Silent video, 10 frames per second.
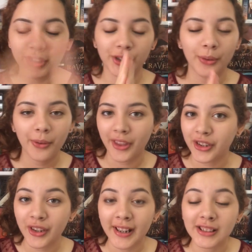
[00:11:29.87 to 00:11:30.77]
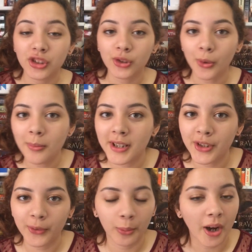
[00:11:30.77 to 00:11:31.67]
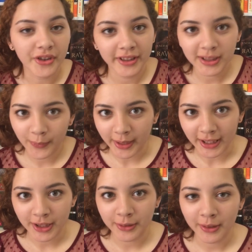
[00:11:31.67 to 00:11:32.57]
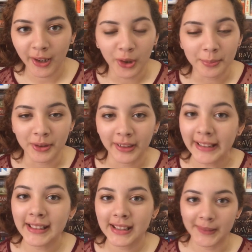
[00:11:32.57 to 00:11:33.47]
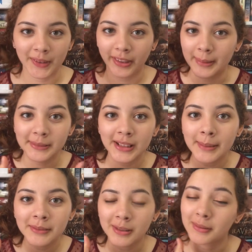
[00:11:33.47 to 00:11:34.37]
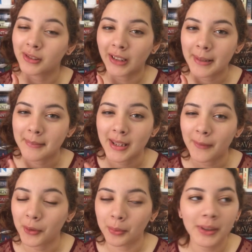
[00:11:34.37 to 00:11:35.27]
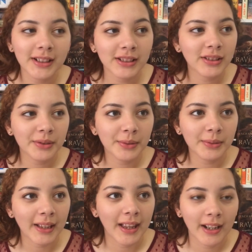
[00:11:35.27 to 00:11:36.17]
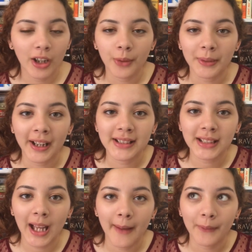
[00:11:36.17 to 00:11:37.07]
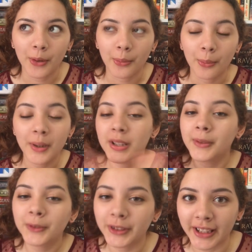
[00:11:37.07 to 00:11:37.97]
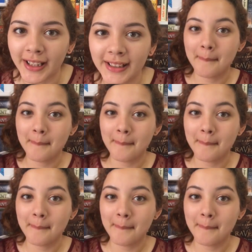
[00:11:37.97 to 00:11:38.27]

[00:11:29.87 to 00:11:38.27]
So thank you guys so much for watching this video. I hope you like it, give it a thumbs up, subscribe me if you want to, and I hope you guys have a wonderful day.